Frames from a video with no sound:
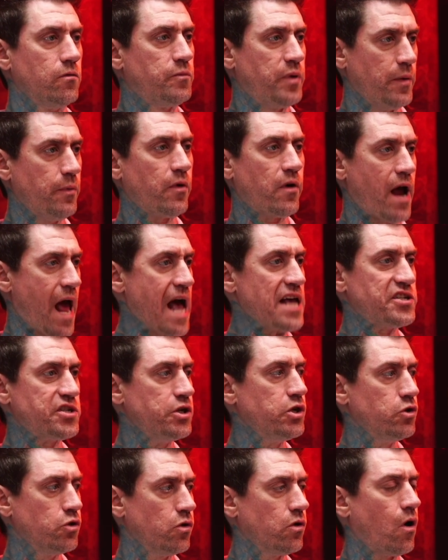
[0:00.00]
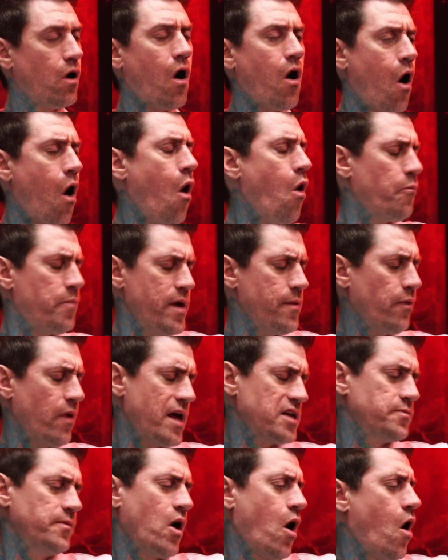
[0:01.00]
People are asking you, people
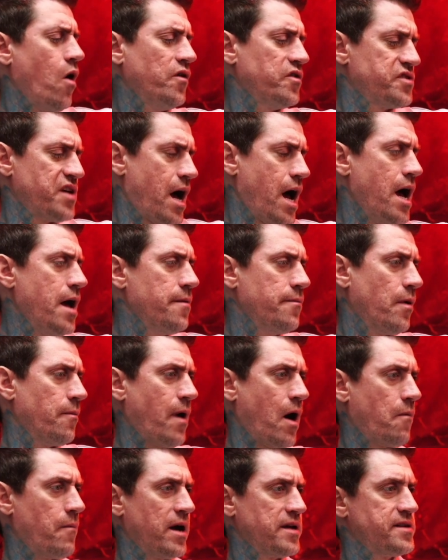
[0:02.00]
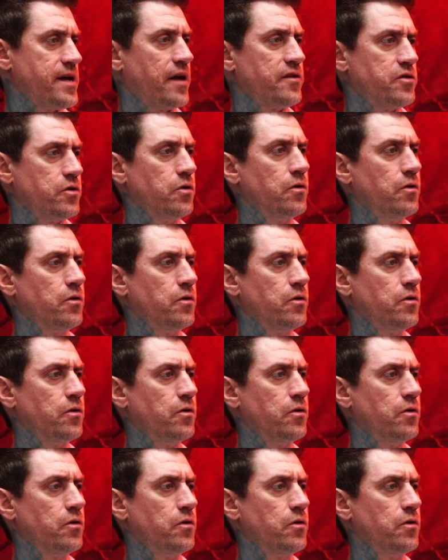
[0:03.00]
ask me all the time about my tattoo.